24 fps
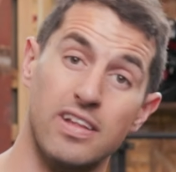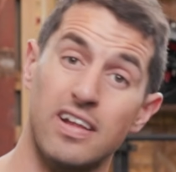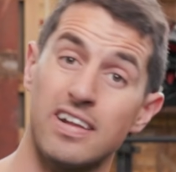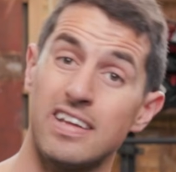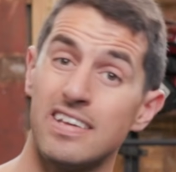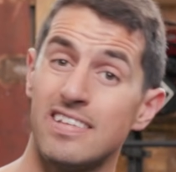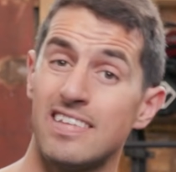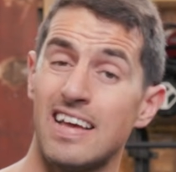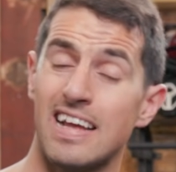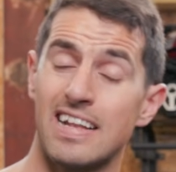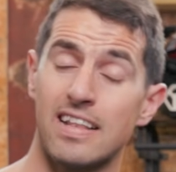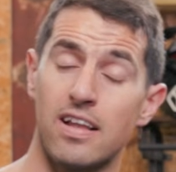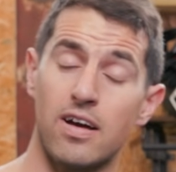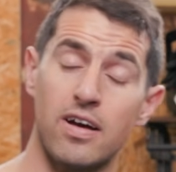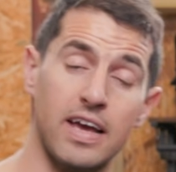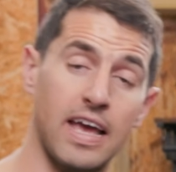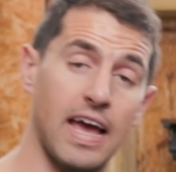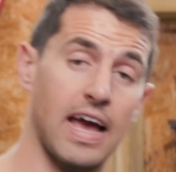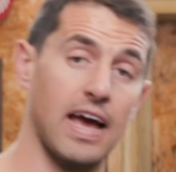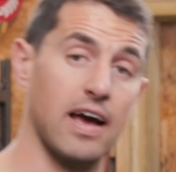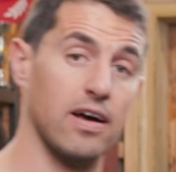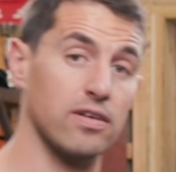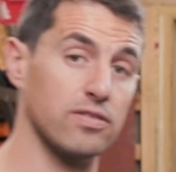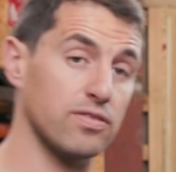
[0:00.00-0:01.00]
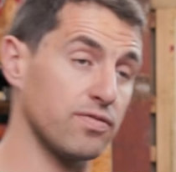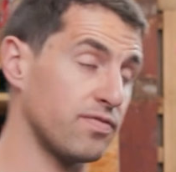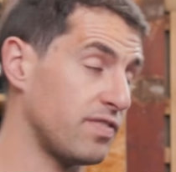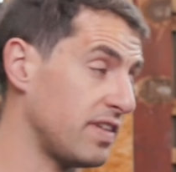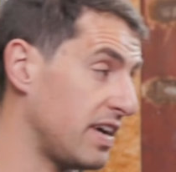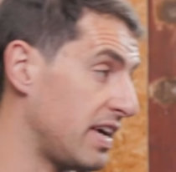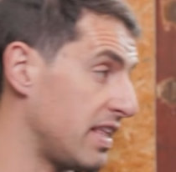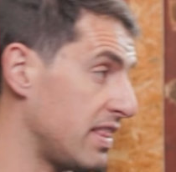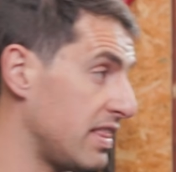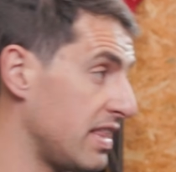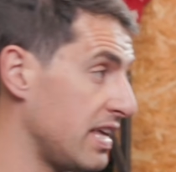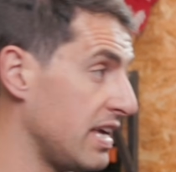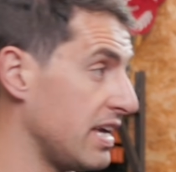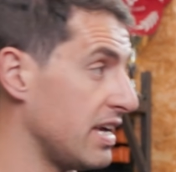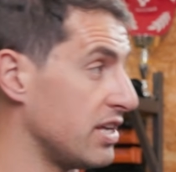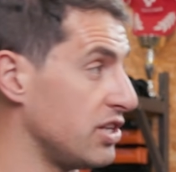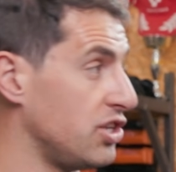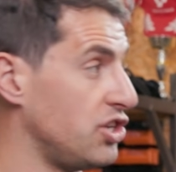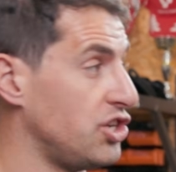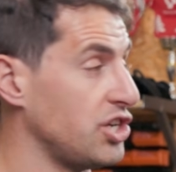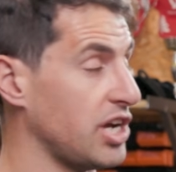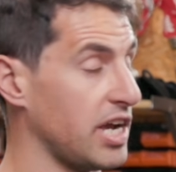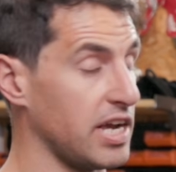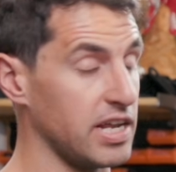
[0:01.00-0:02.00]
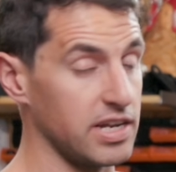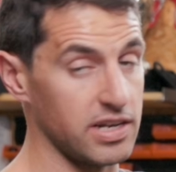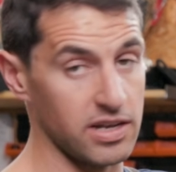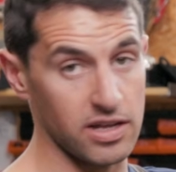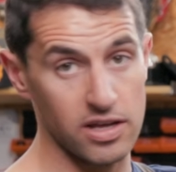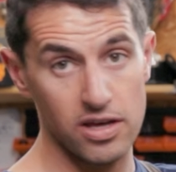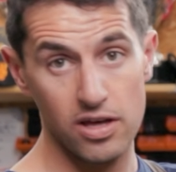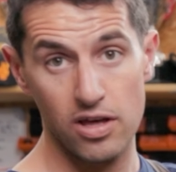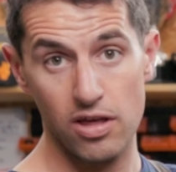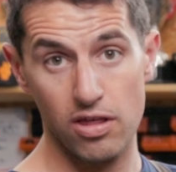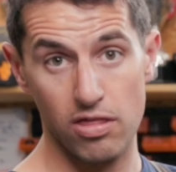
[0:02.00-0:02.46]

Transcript: Now these headlight cowls fit the Gen